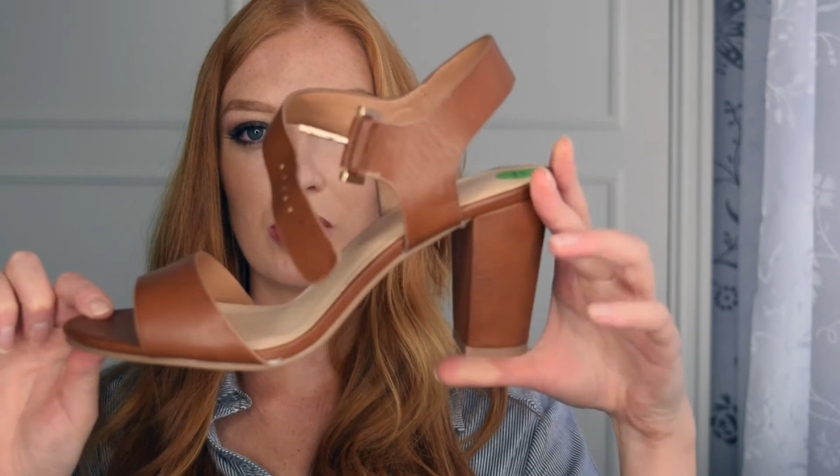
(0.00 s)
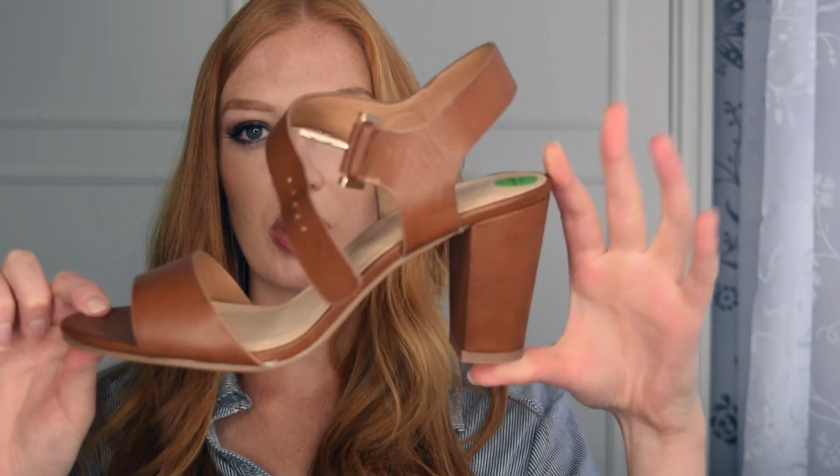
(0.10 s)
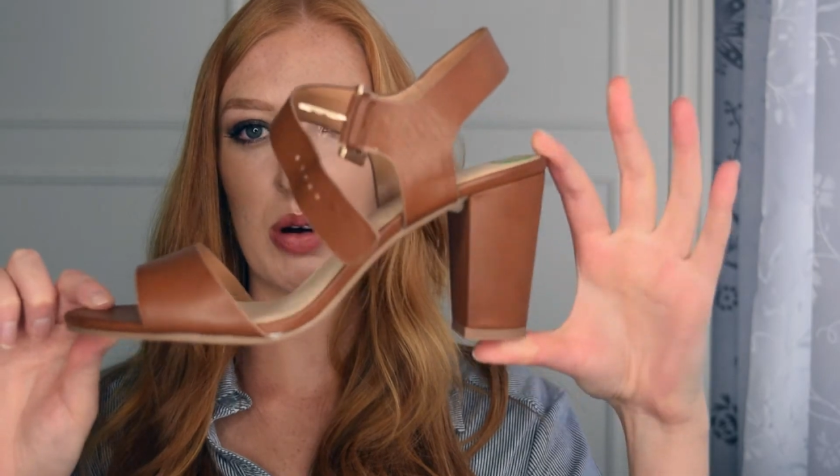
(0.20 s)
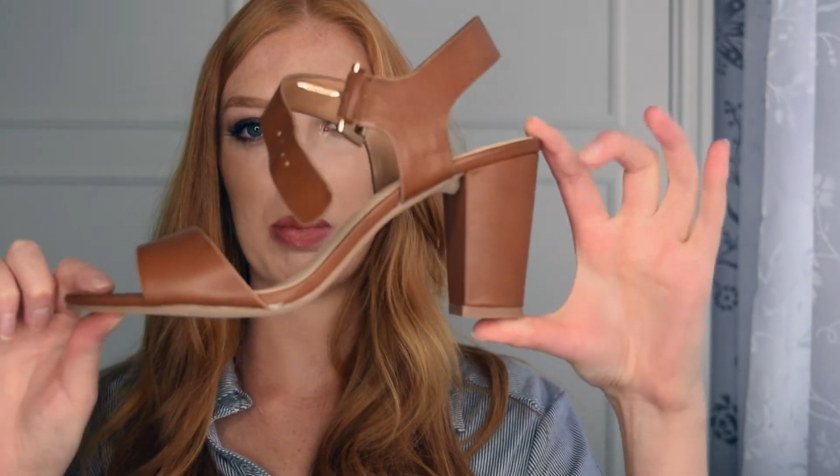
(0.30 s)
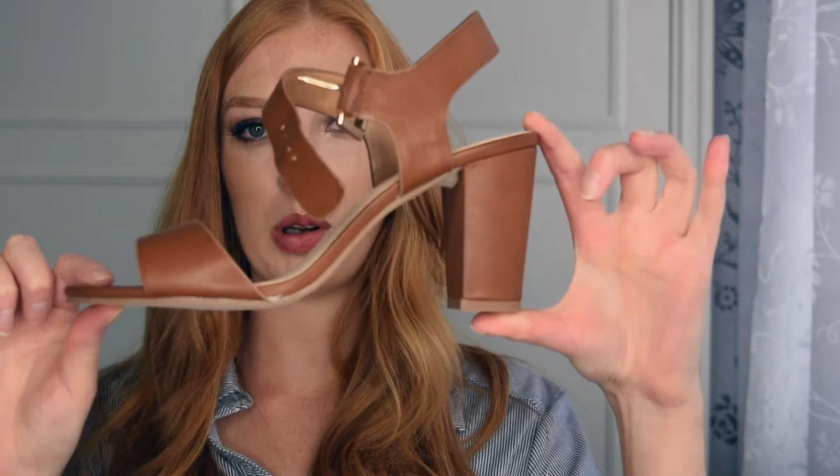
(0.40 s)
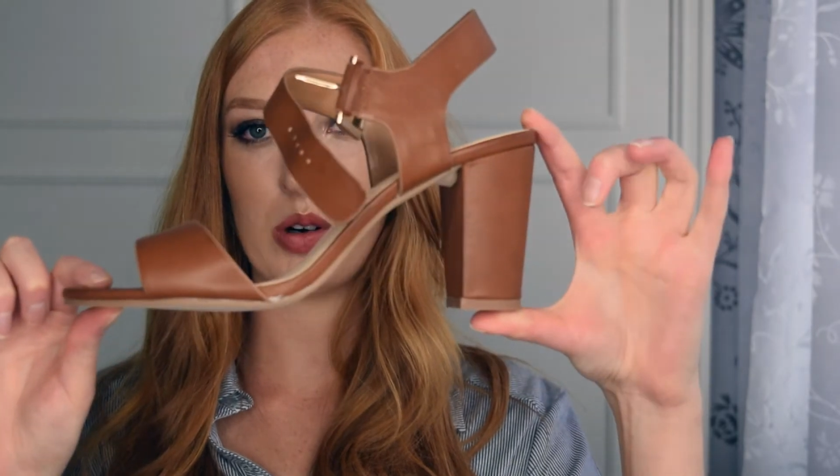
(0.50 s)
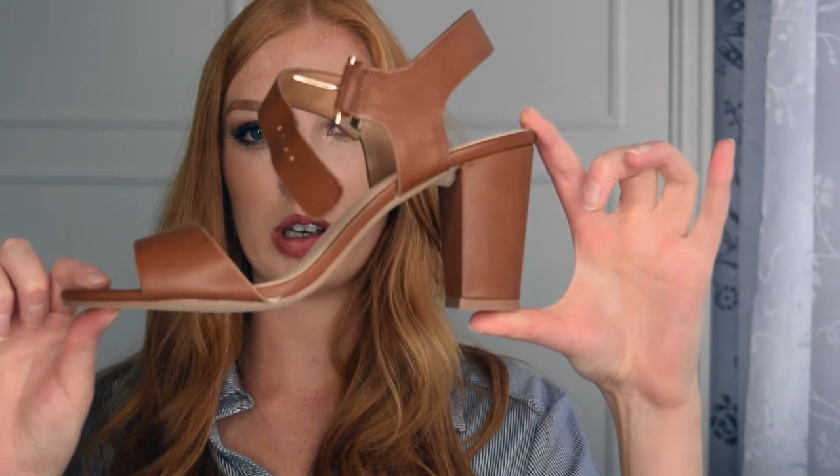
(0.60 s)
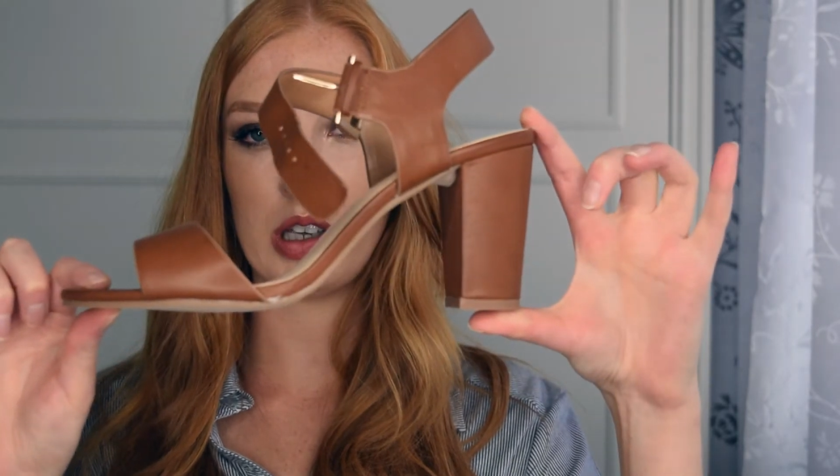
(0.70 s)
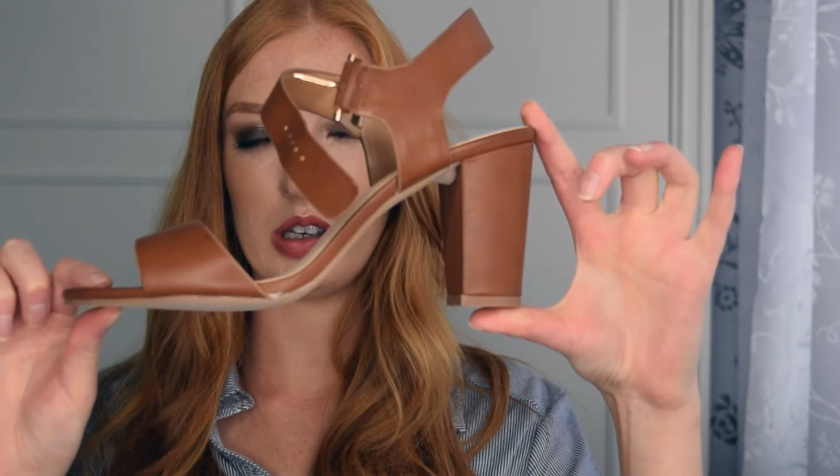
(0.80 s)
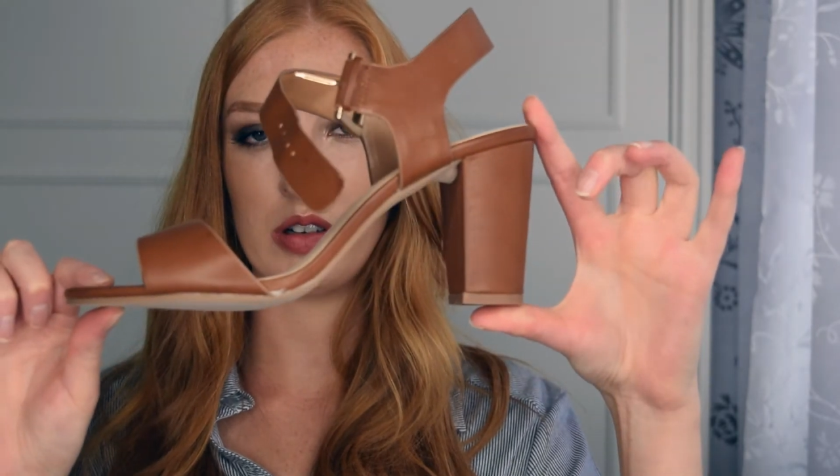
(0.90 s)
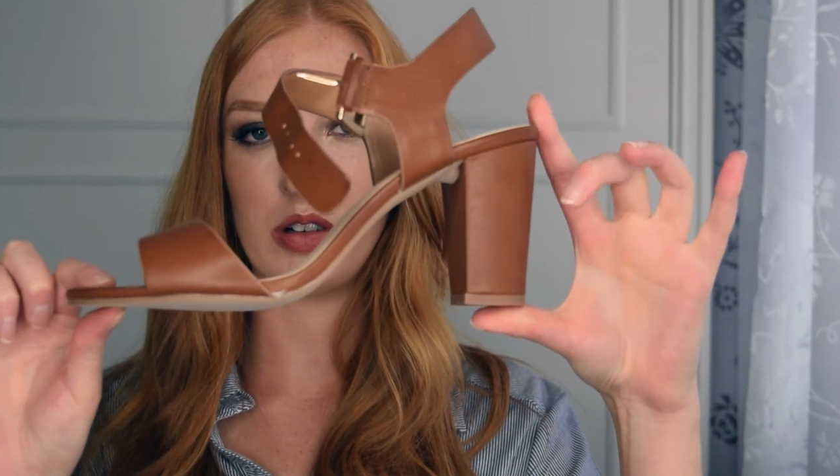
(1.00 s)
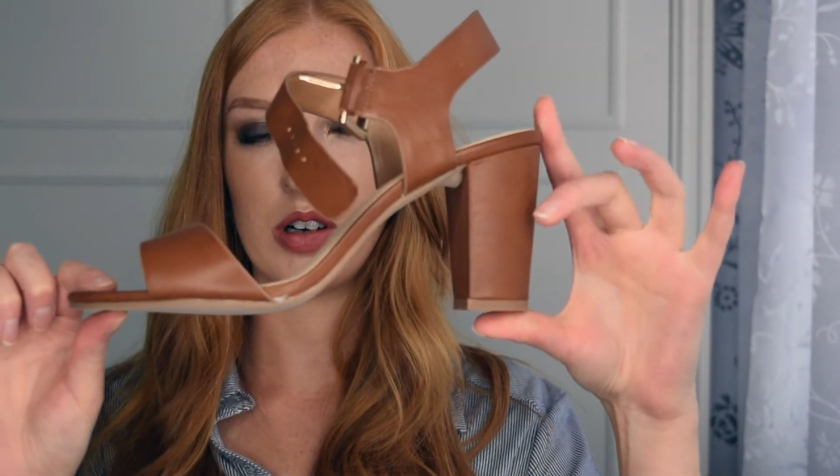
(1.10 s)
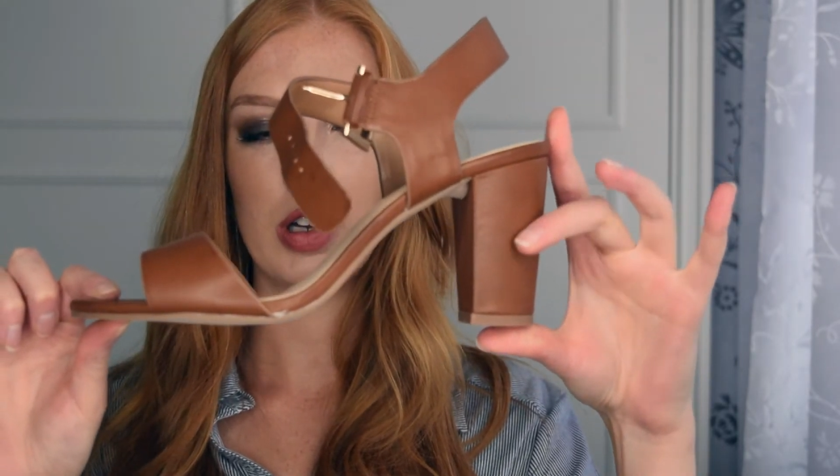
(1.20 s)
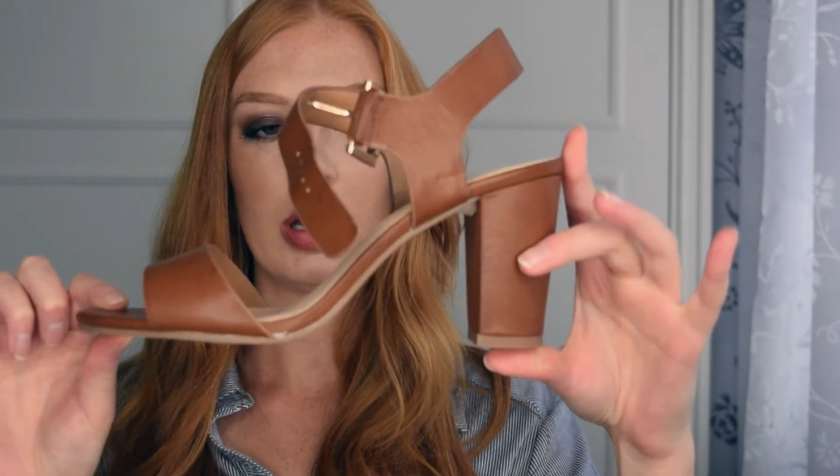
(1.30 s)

They've got a block heel,